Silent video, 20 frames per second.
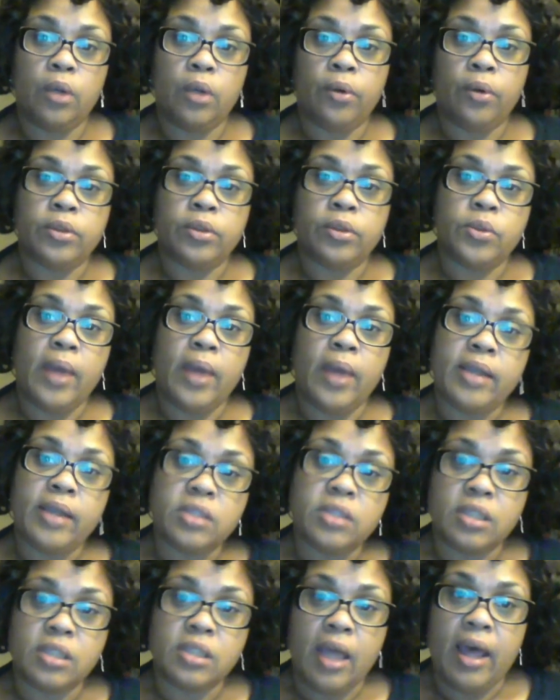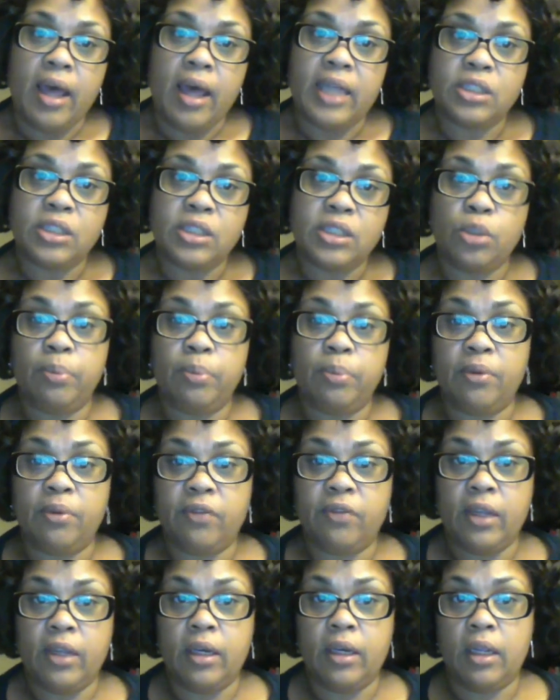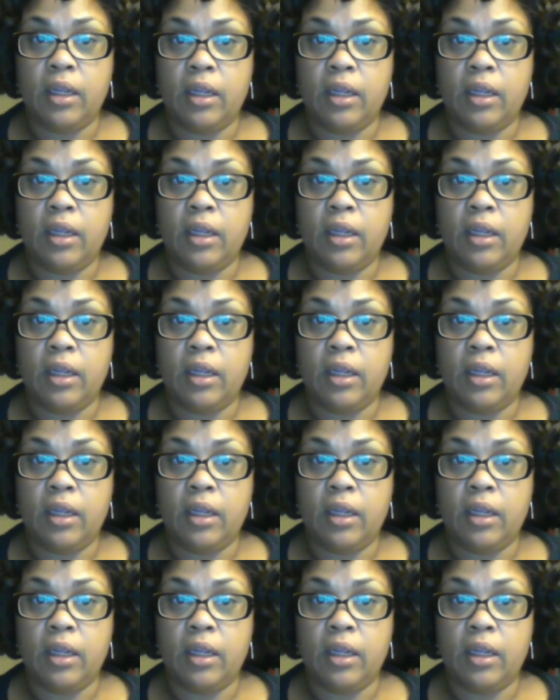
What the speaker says: or do exercise to prevent